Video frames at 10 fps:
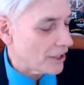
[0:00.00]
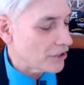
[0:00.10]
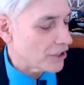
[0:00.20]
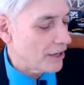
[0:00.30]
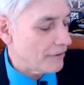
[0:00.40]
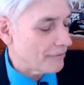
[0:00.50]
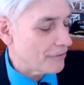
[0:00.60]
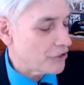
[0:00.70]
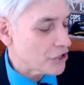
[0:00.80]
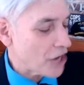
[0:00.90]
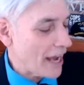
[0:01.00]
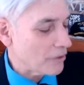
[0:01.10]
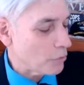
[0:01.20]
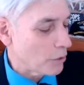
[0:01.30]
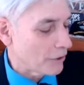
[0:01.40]
Chief
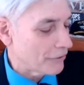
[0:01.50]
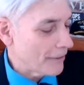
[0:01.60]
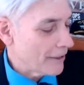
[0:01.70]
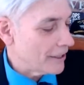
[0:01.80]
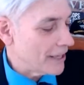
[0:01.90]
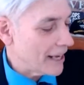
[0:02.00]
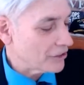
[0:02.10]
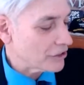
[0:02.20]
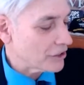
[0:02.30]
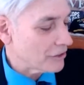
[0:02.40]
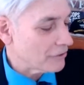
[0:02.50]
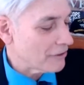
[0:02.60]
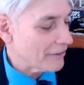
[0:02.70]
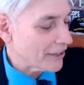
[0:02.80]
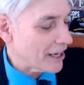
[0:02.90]
Chad Wolf announced the
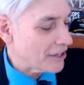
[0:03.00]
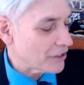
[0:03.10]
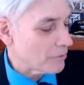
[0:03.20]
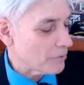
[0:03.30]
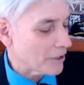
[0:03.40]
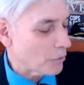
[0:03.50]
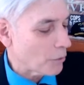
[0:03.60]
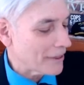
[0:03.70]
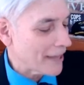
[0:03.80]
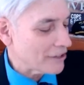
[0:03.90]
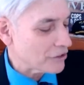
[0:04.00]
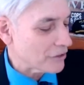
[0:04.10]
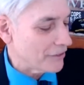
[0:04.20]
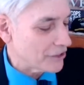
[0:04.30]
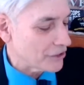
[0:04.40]
revocation of more than
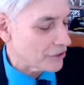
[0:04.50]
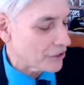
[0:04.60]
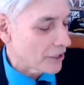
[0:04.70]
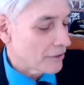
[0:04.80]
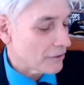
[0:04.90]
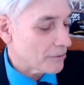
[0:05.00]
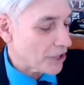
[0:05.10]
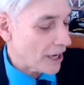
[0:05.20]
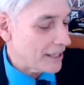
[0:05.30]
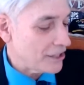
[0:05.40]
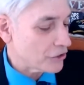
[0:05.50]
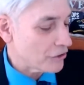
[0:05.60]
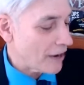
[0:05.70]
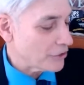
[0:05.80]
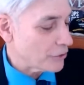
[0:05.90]
1,000 visas from Chinese
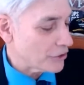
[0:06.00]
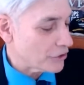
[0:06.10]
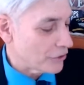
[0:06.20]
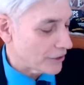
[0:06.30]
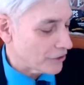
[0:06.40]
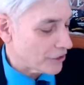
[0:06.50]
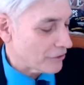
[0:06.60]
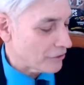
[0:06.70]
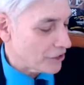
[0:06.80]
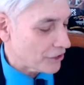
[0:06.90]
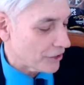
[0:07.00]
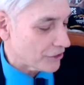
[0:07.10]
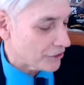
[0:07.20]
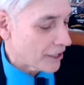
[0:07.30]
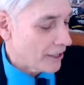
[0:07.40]
graduate students and
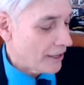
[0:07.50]
researchers,